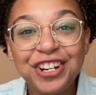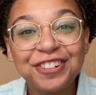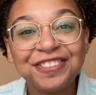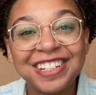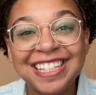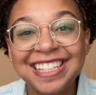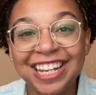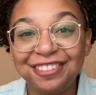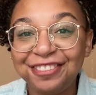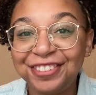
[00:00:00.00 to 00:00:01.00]

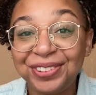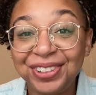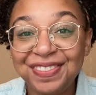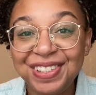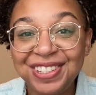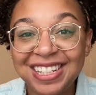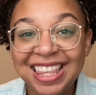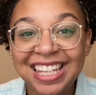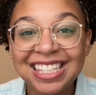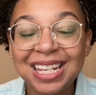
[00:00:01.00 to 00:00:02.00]
resentful of using
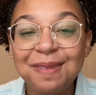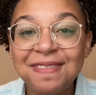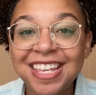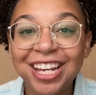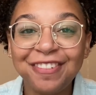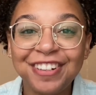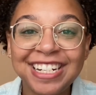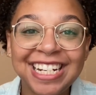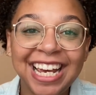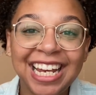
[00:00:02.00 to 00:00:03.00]
the same thing every
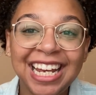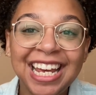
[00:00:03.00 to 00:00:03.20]
day.